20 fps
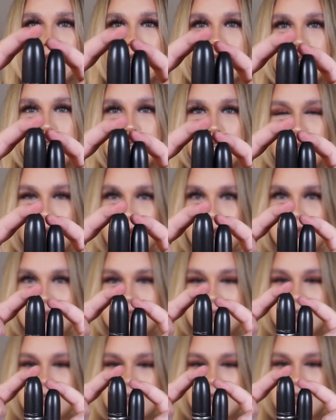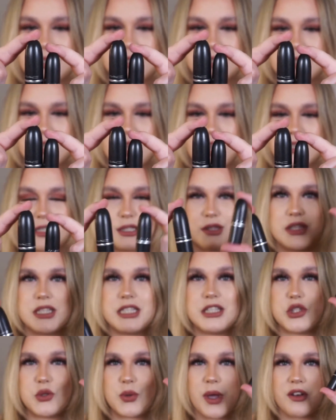cute is that? So
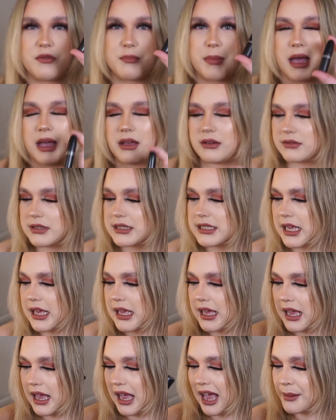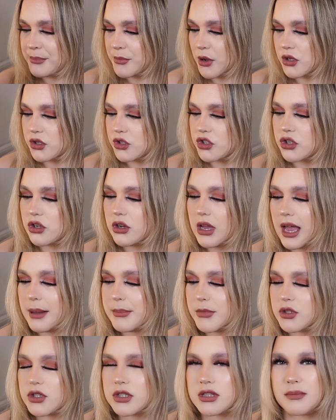this is £12. I'm not sure how
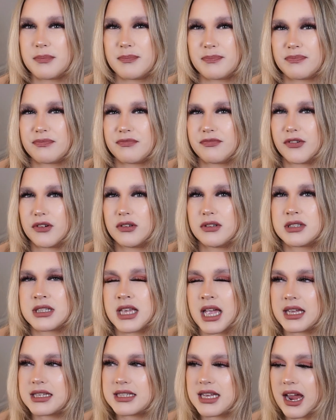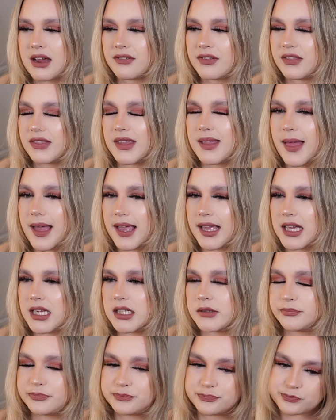much the full size are. I think they're like,
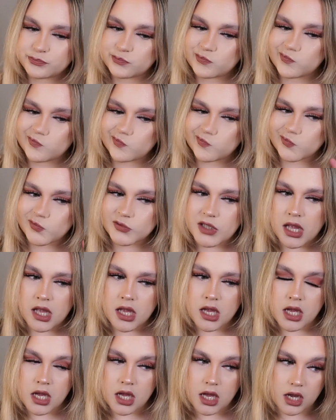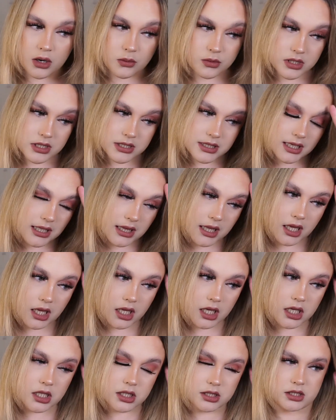I want to say
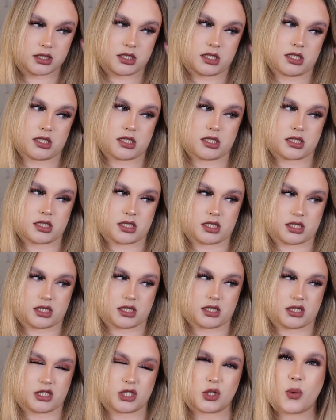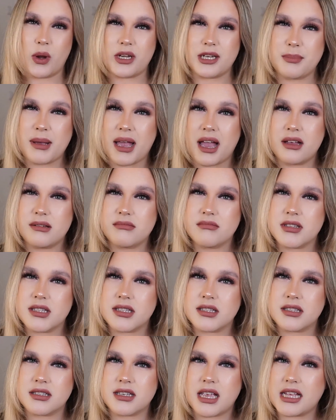like £20,
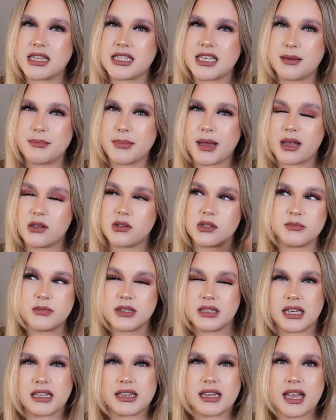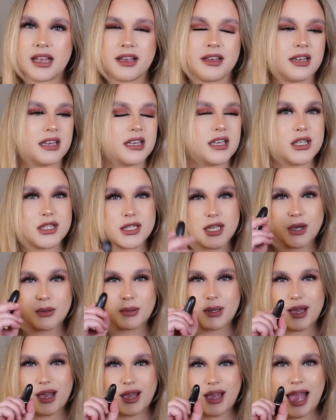£18, something like that.
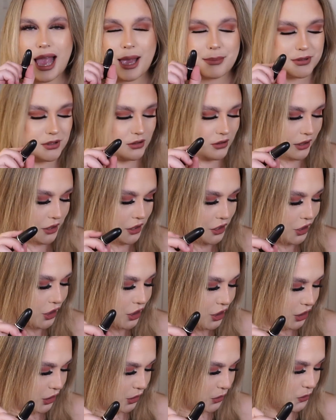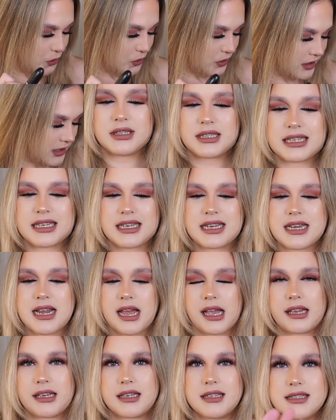So absolutely cute,
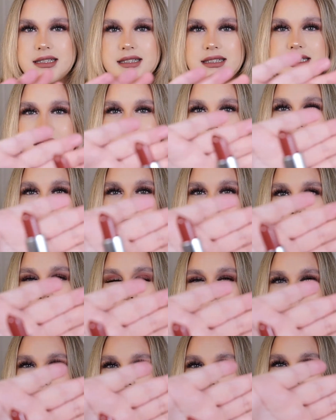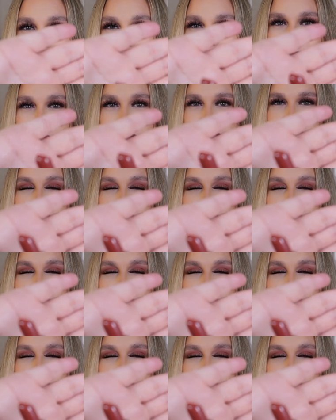nice, right up my